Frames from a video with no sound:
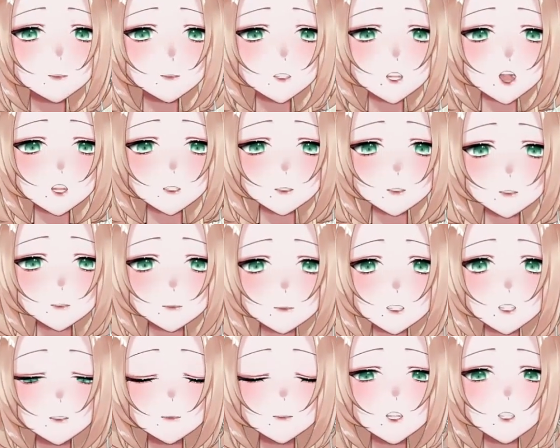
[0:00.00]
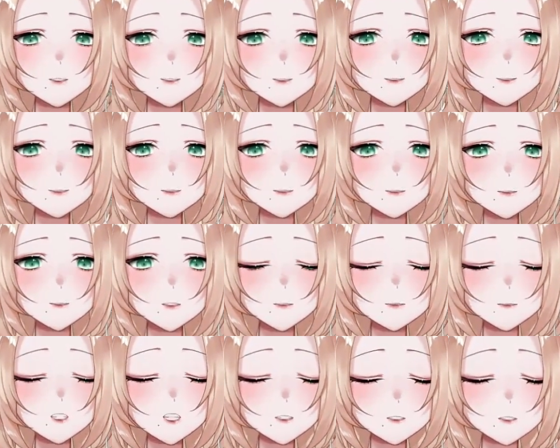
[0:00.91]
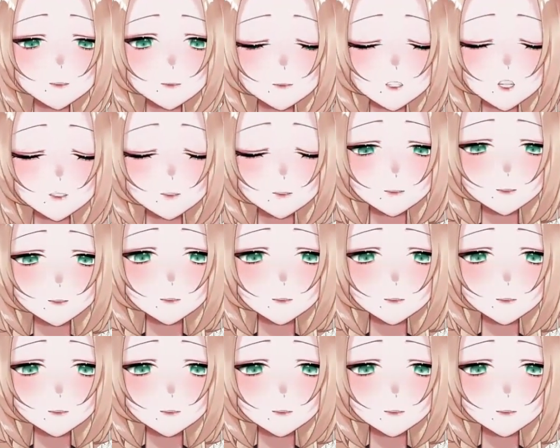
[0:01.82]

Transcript: tiny small pets, like pocket pets.